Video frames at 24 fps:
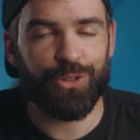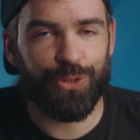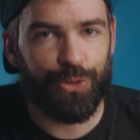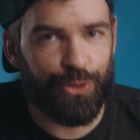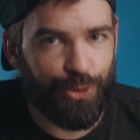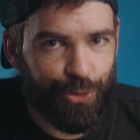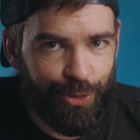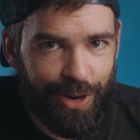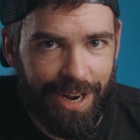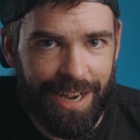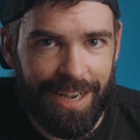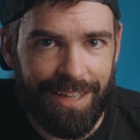to
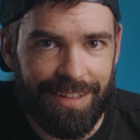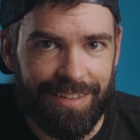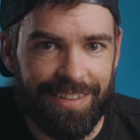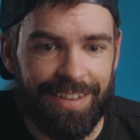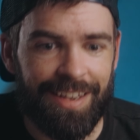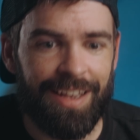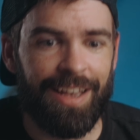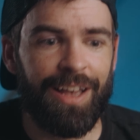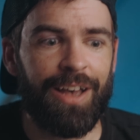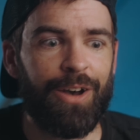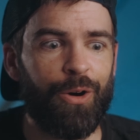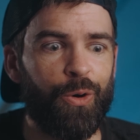the right,
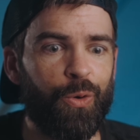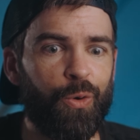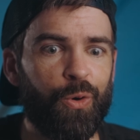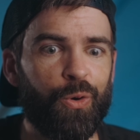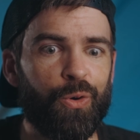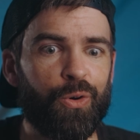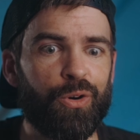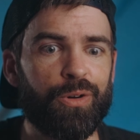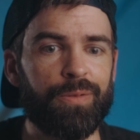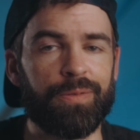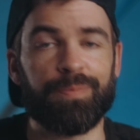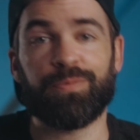
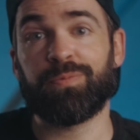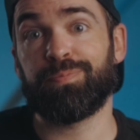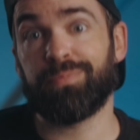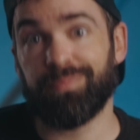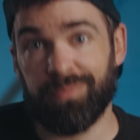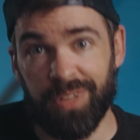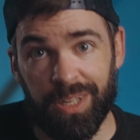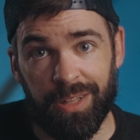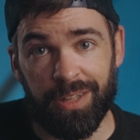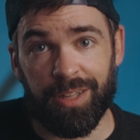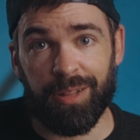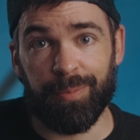or
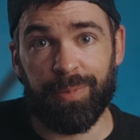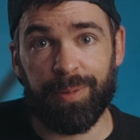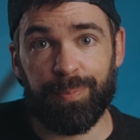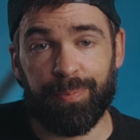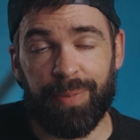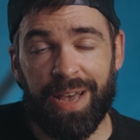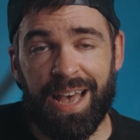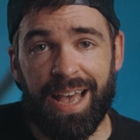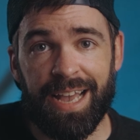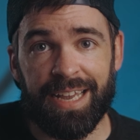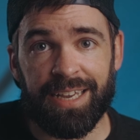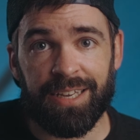a little bit
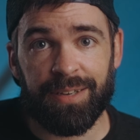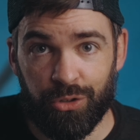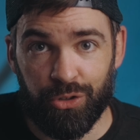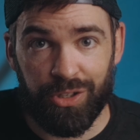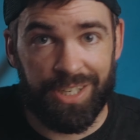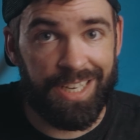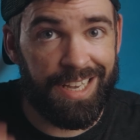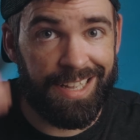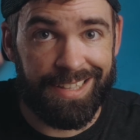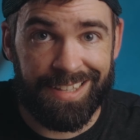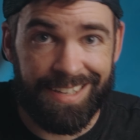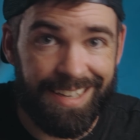back to
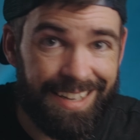get